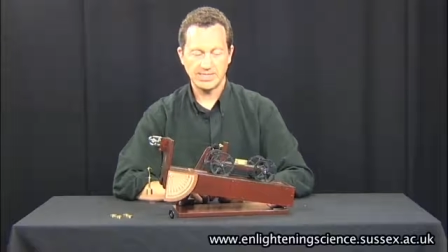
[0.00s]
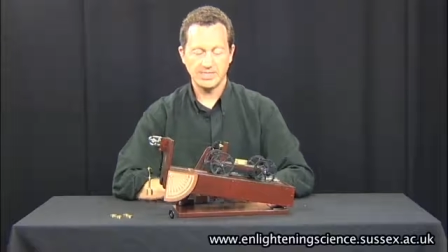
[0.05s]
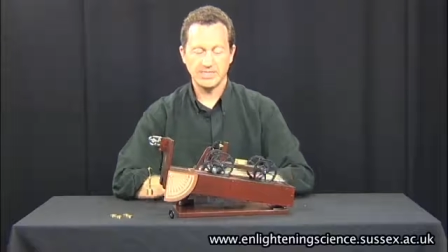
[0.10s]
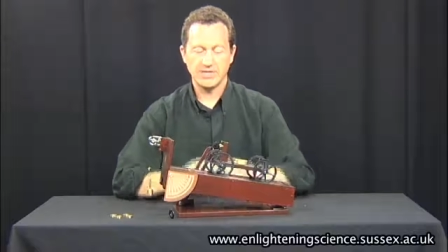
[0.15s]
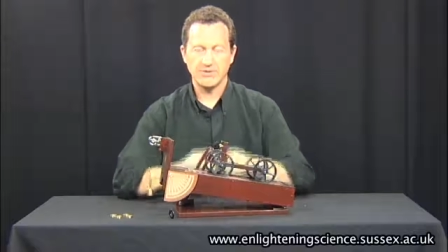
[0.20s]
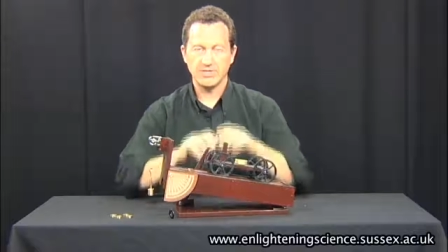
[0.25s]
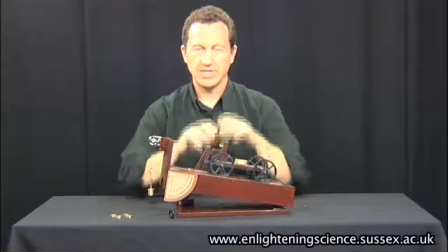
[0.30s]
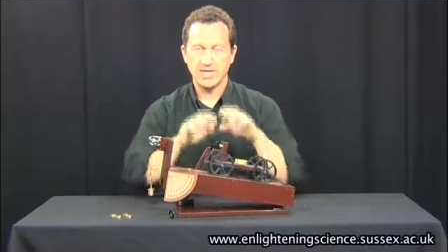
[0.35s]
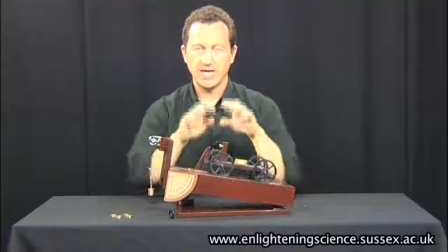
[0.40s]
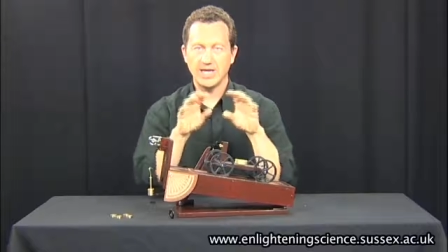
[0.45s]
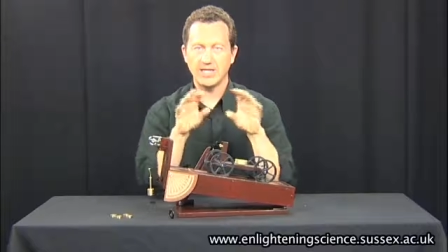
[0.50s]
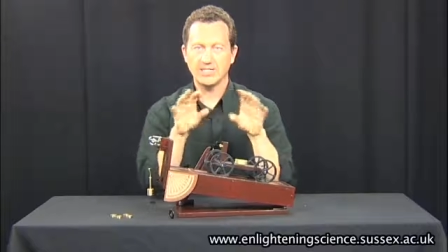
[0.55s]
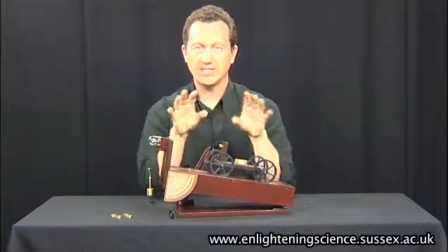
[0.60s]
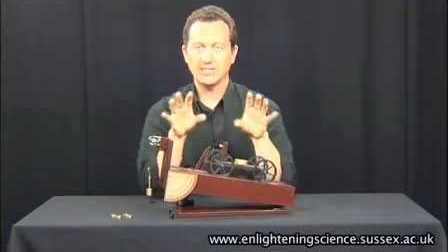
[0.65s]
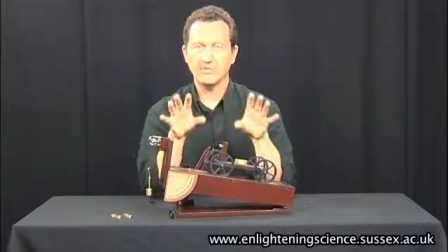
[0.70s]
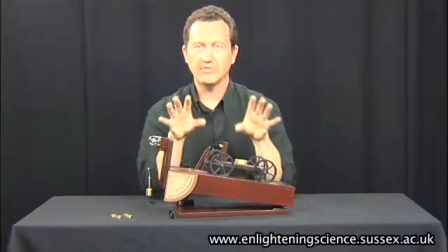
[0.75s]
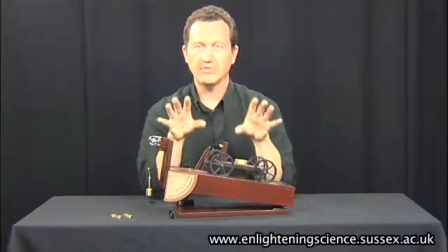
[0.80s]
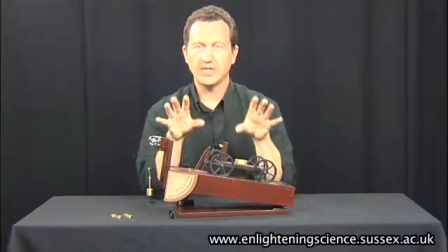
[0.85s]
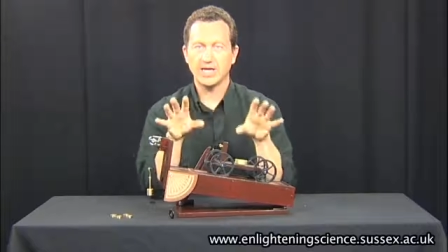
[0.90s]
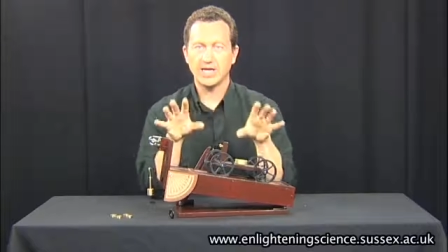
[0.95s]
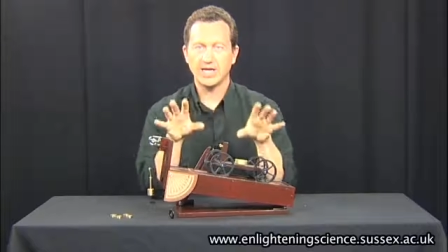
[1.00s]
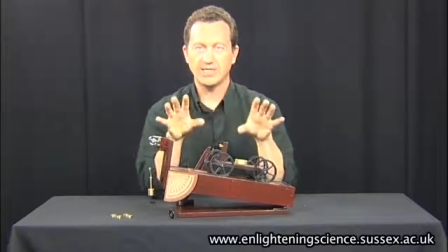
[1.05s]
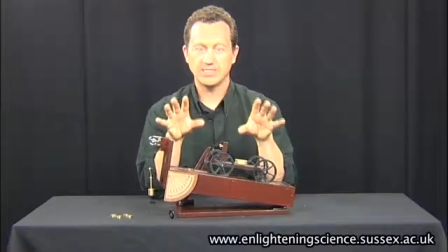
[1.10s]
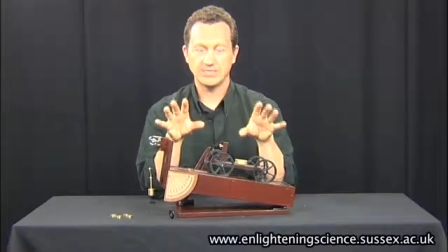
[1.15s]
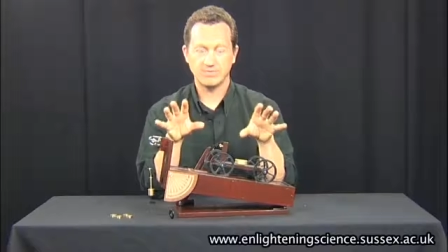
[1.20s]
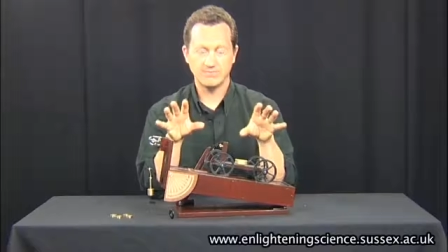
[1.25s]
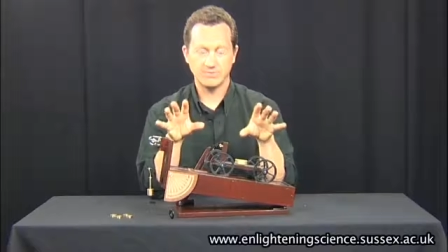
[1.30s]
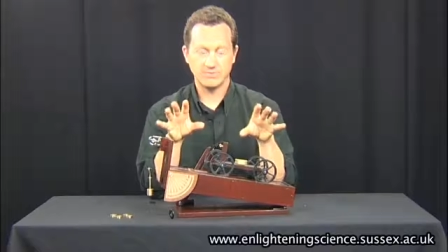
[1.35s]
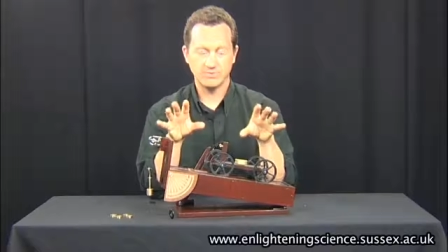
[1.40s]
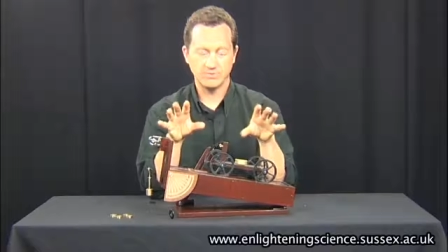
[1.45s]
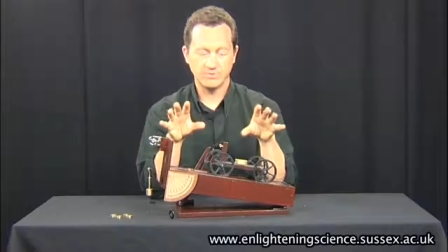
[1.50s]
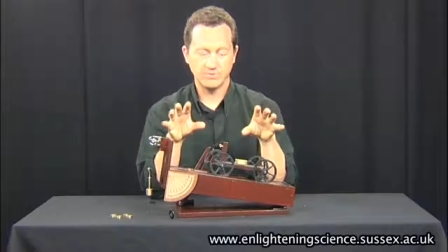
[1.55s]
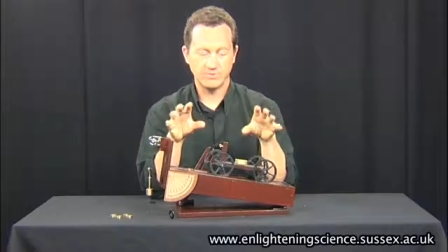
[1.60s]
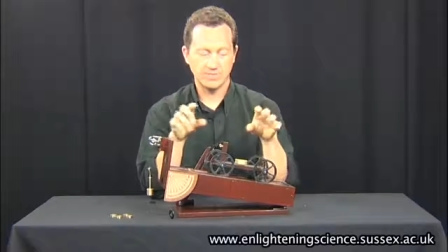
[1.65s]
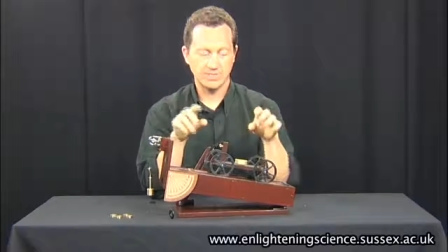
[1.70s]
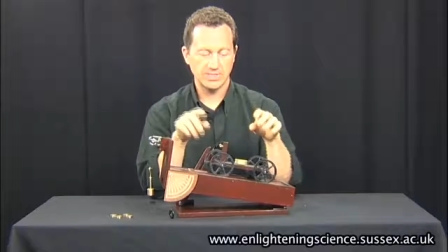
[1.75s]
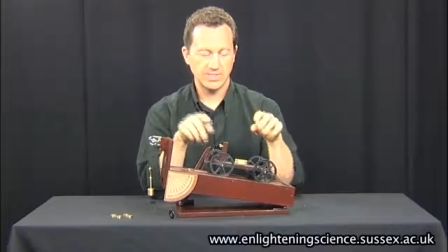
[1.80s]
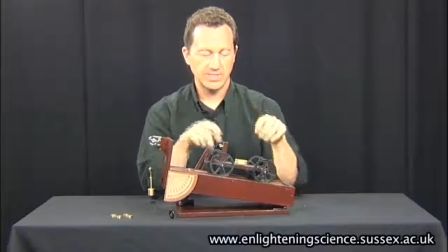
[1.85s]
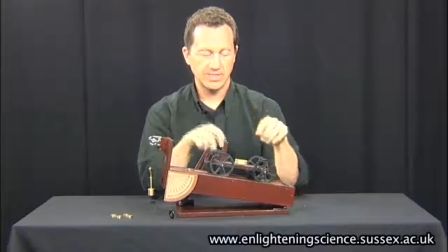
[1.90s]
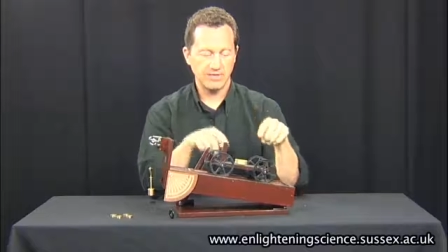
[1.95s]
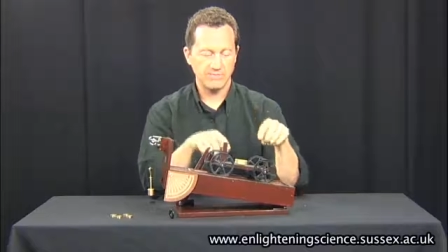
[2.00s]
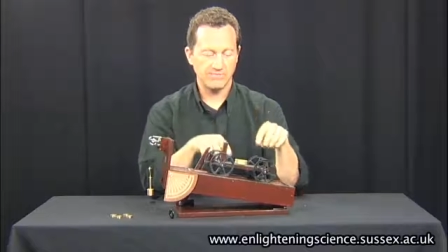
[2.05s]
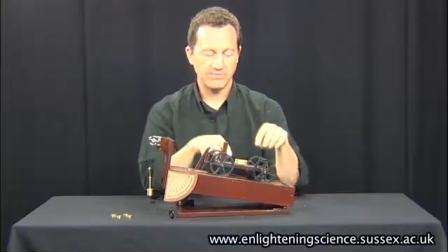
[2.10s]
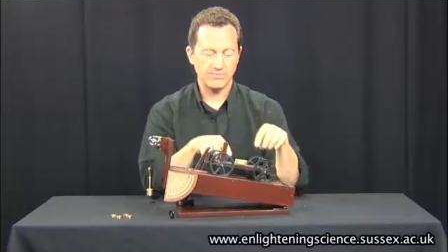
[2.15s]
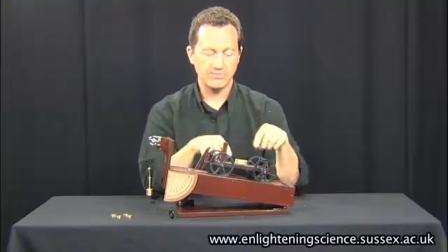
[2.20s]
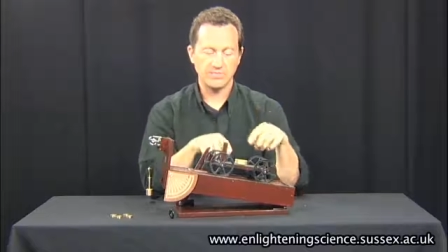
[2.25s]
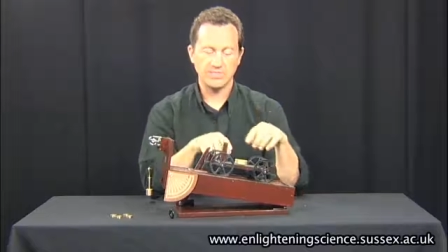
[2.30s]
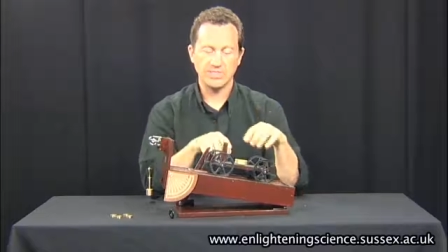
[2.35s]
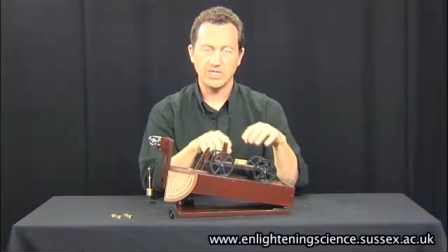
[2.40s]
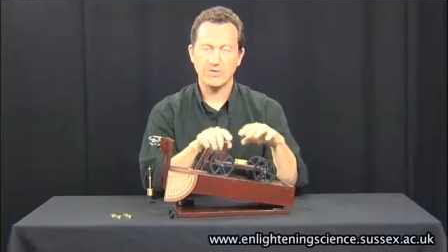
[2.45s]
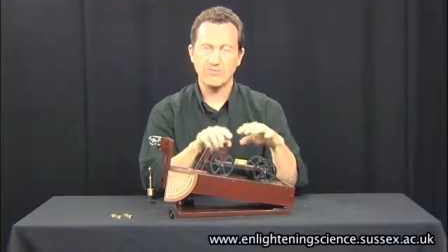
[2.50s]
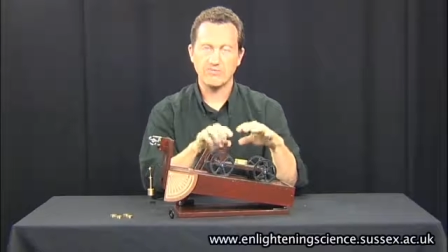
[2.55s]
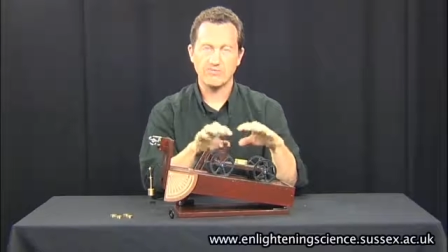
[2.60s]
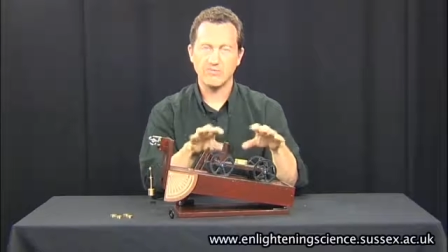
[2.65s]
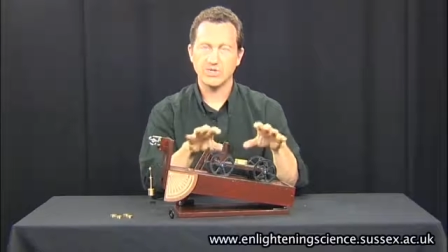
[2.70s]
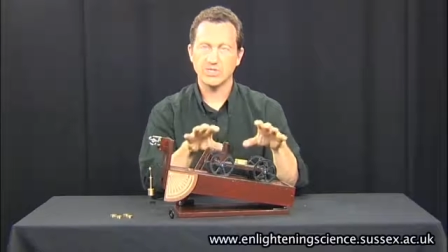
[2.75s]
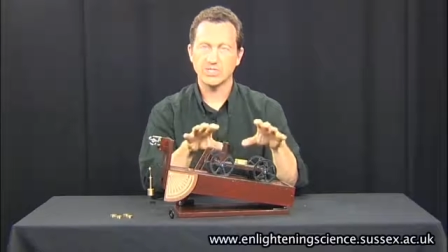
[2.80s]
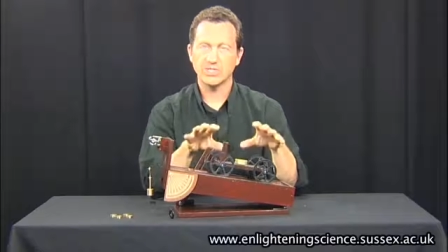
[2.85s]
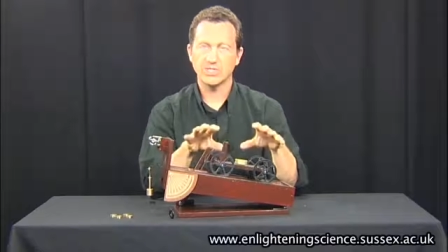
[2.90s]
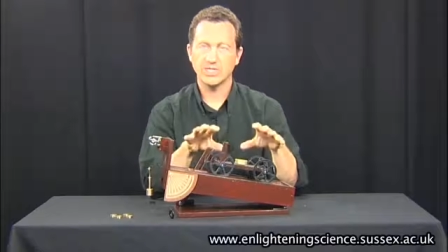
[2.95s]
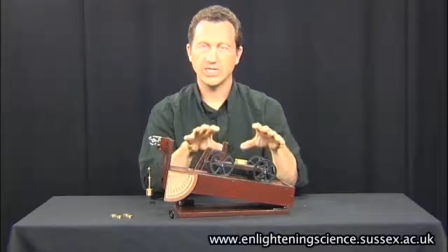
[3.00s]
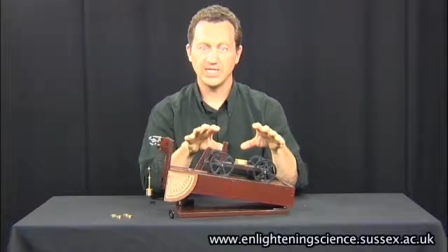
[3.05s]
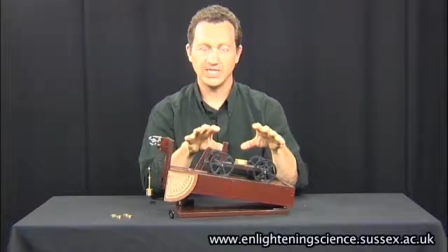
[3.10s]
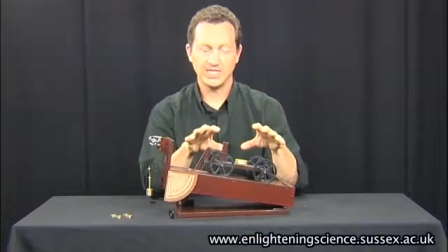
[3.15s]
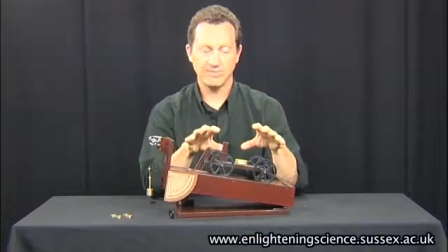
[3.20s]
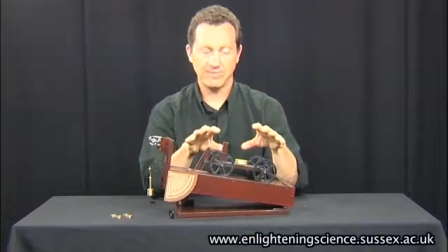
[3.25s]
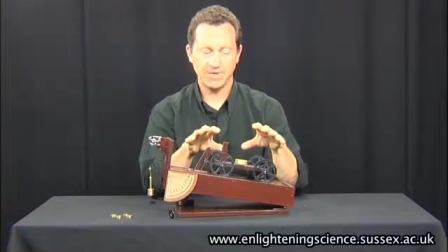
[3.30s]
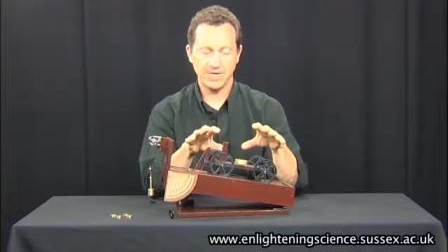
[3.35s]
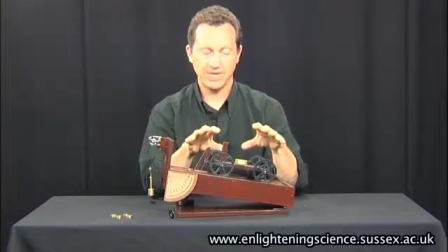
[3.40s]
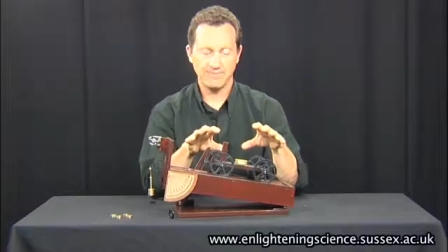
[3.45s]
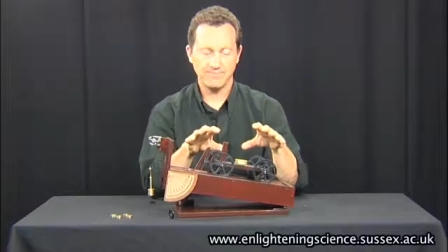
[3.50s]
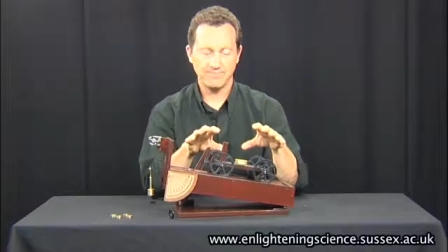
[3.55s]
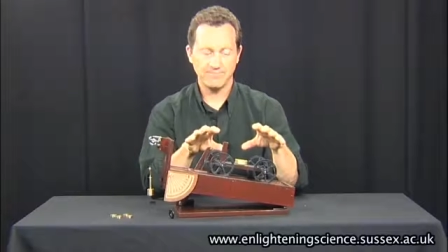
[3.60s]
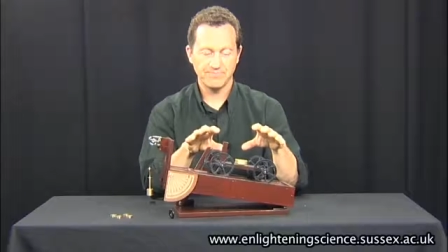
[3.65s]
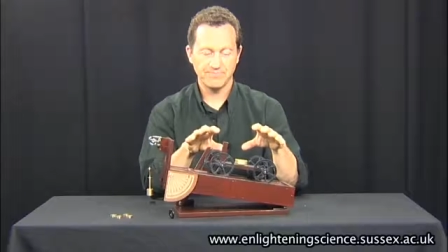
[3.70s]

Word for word: Now in the ideal case, of course, if there was no friction anywhere,